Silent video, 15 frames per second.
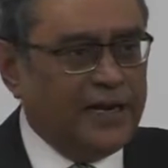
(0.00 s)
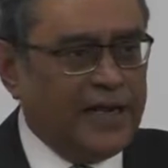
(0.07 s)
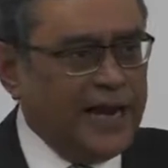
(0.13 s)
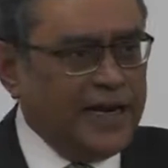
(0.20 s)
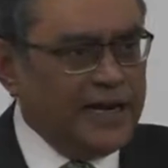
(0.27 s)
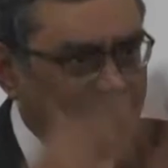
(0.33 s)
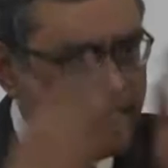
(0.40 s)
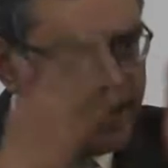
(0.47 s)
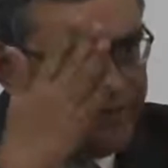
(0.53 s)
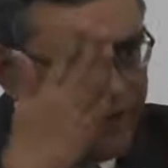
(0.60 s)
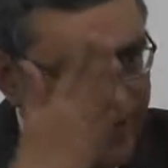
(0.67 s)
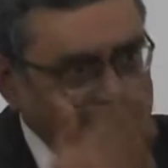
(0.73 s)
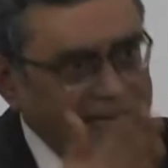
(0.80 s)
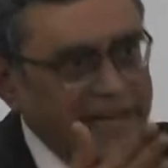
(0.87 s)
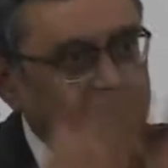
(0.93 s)
And in
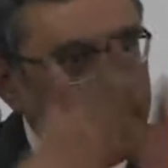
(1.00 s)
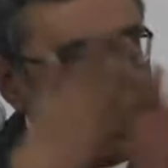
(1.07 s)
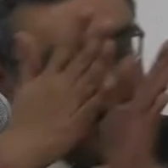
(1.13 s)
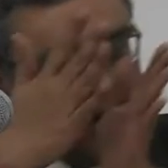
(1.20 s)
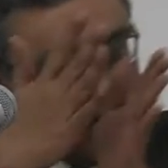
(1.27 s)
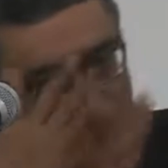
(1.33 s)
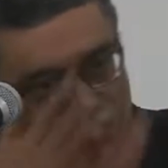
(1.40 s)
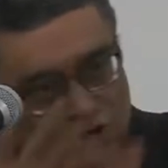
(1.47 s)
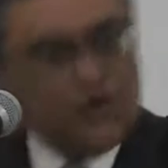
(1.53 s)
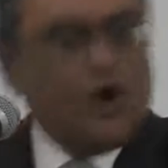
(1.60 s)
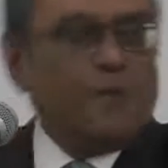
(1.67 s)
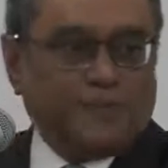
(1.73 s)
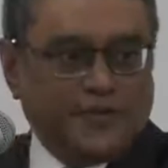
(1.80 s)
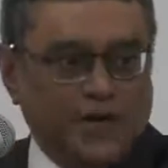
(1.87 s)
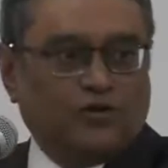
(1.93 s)
fact, they
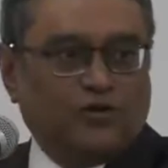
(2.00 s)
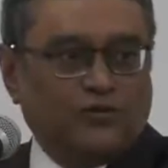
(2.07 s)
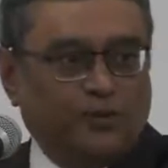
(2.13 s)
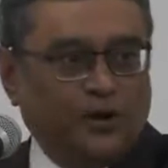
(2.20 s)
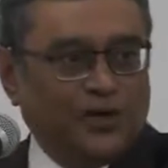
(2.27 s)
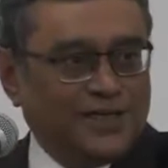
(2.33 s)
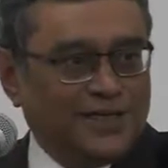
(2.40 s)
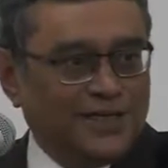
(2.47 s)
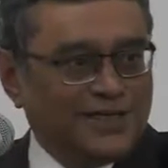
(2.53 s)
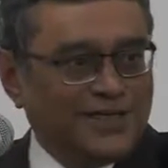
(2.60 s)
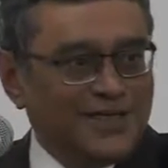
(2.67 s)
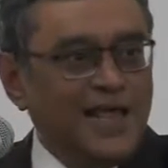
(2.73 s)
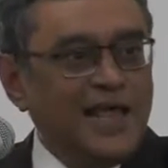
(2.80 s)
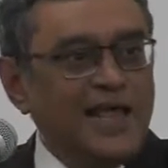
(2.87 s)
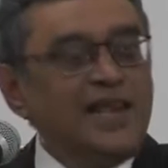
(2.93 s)
dropped out of
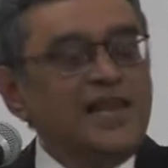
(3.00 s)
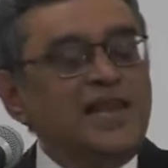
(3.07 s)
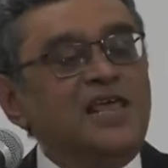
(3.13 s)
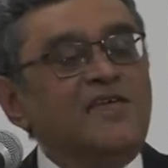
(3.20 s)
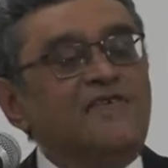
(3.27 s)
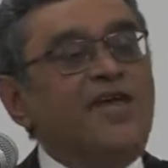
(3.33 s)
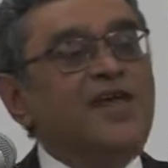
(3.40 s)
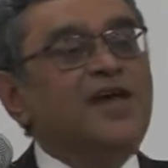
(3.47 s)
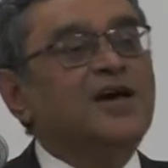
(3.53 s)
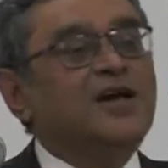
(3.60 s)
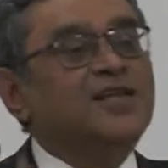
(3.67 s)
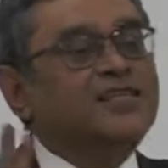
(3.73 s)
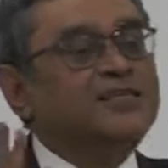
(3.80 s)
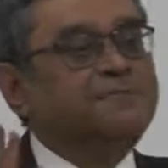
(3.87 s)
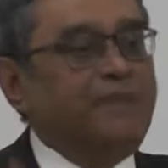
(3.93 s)
politics, leaving a
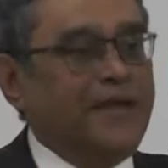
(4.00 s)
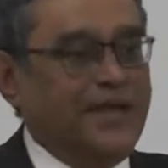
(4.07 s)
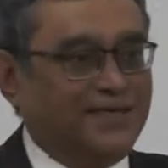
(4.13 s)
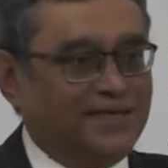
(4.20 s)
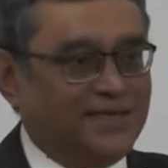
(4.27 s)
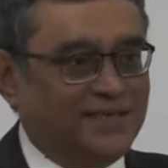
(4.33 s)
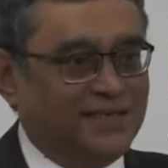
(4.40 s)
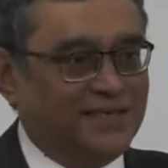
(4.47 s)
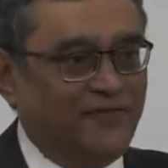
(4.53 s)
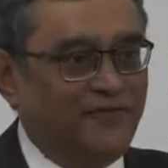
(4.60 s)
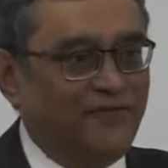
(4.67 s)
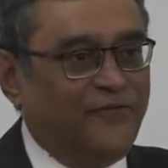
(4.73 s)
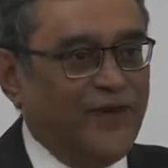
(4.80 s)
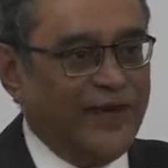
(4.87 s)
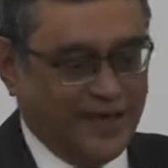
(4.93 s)
space
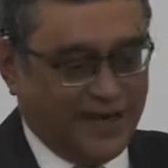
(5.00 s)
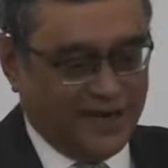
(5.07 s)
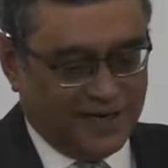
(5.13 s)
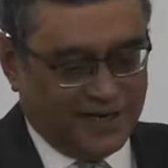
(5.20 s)
vacant.